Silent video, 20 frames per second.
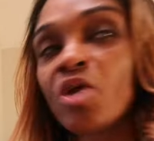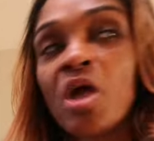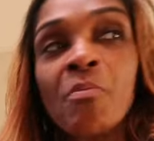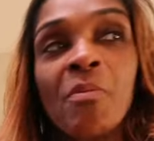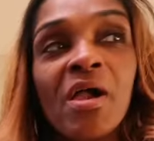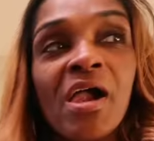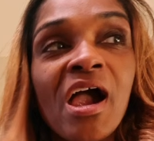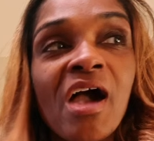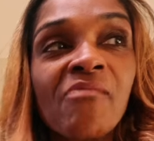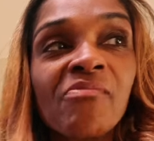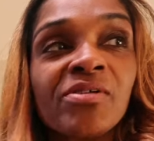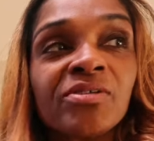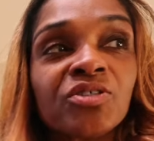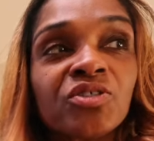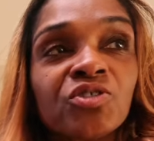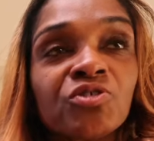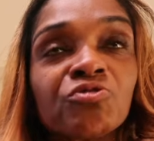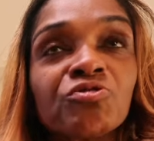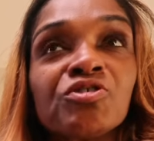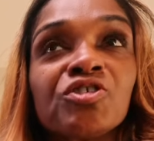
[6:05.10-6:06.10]
I might have
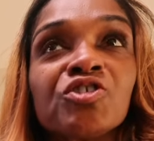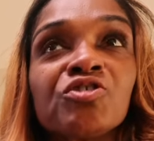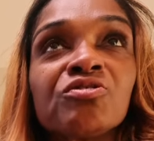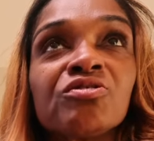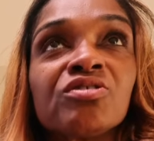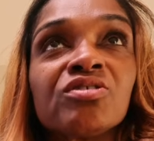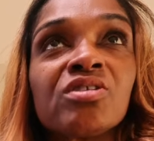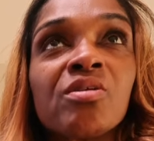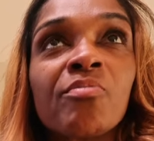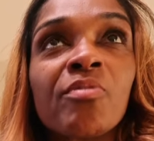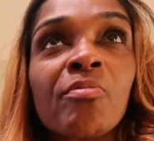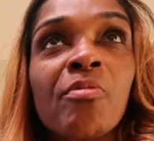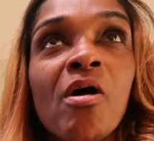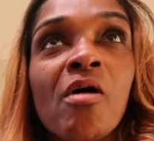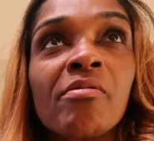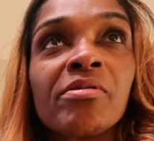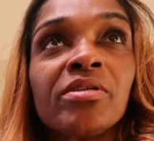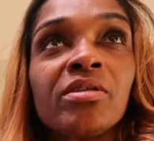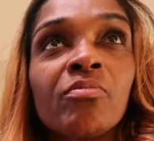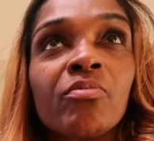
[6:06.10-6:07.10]
this, well, this is number,
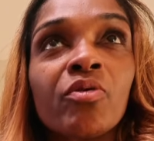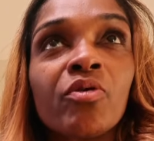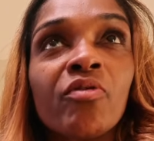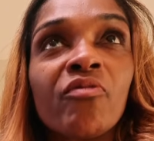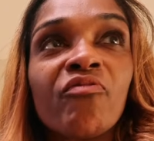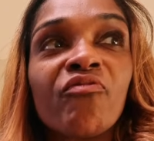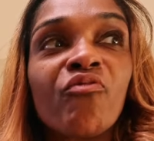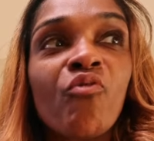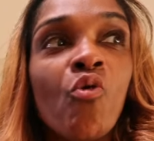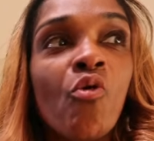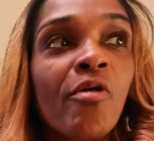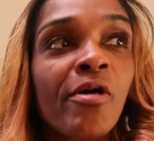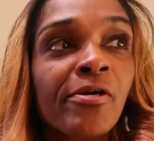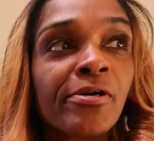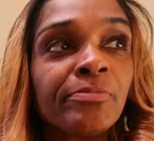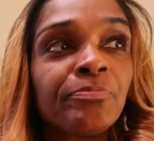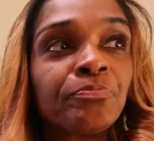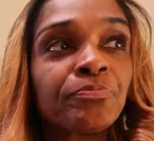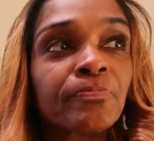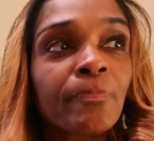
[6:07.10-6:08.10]
probably number
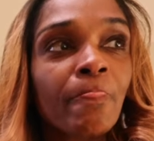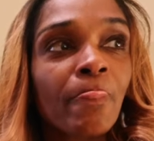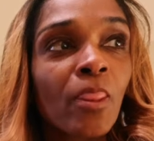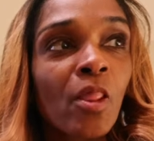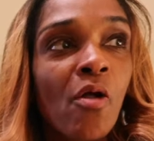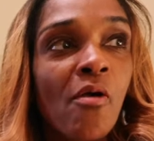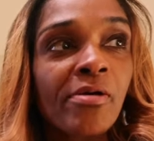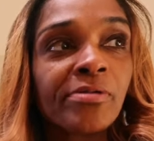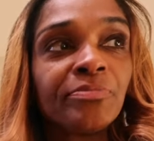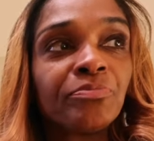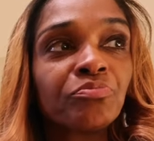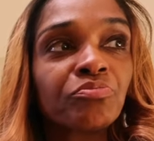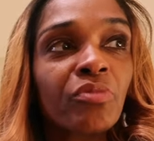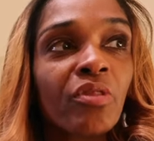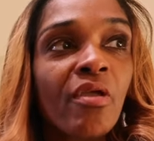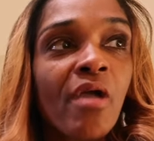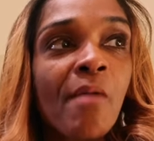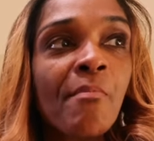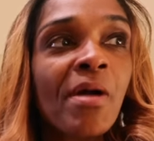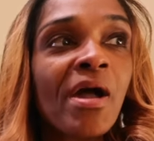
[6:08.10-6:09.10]
four.
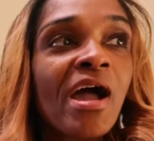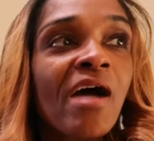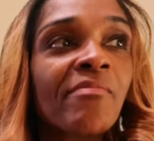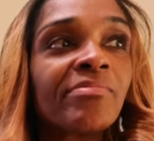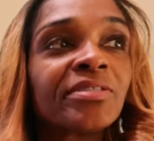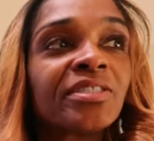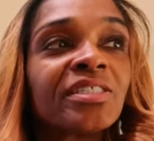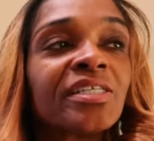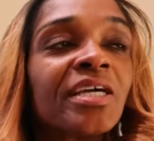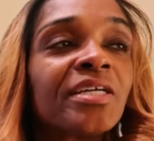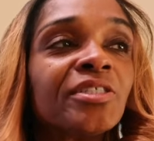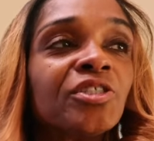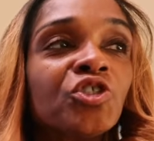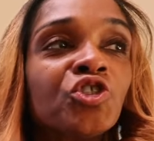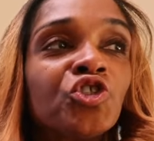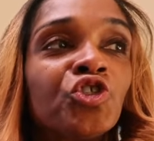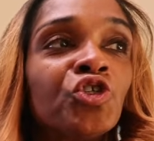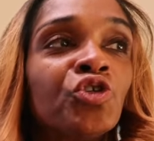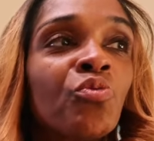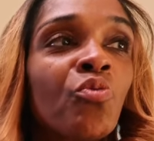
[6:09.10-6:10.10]
I might have this again in
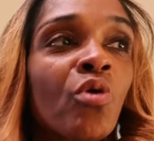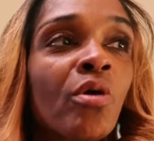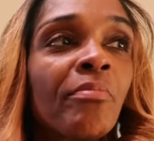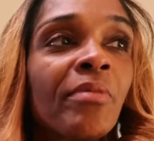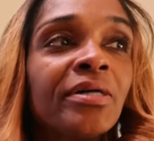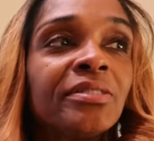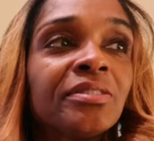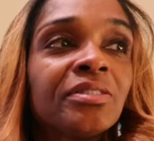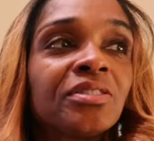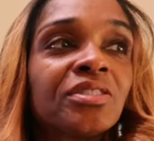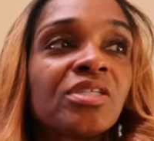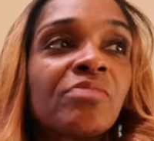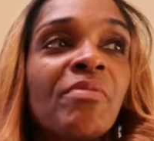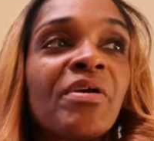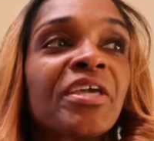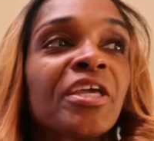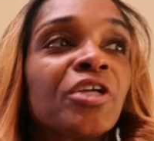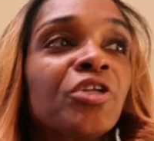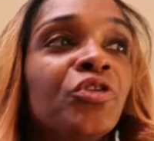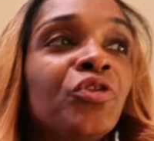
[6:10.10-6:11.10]
two more months to
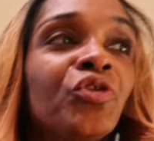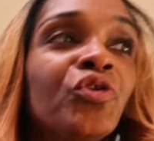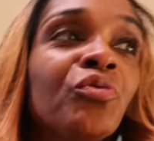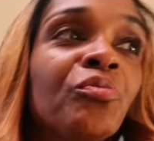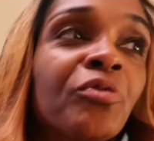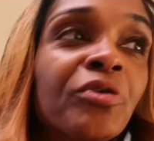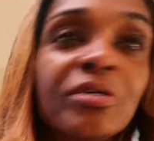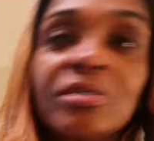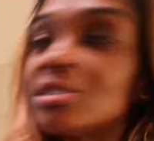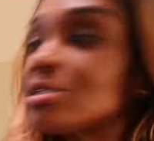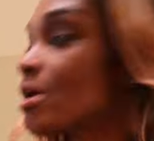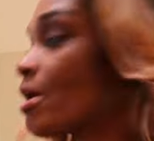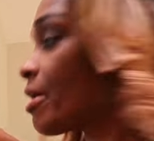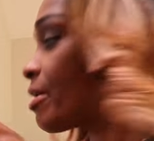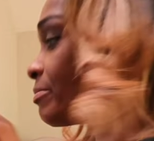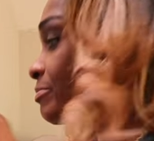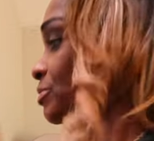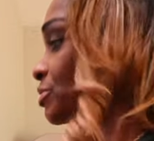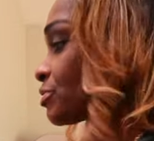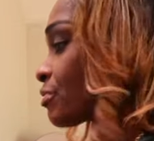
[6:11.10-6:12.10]
make it numerous
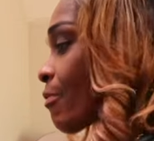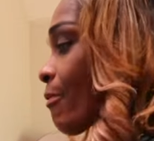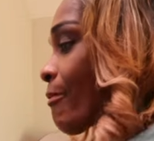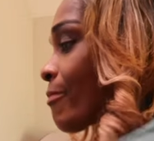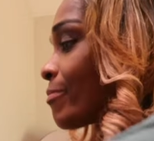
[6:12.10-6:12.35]
times.